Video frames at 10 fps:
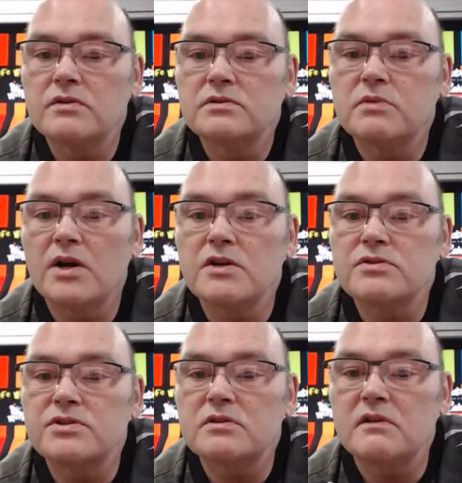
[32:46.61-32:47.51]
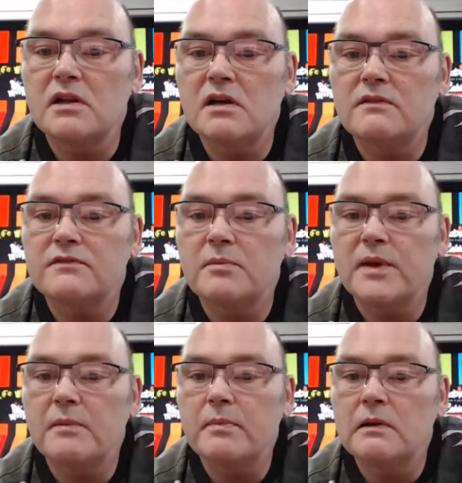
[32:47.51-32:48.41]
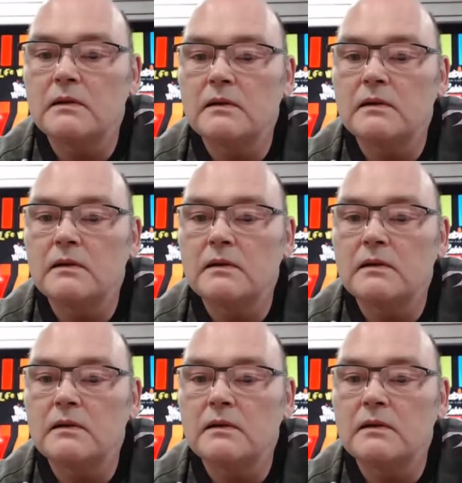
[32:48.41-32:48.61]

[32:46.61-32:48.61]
It's what I used to do a lot for people.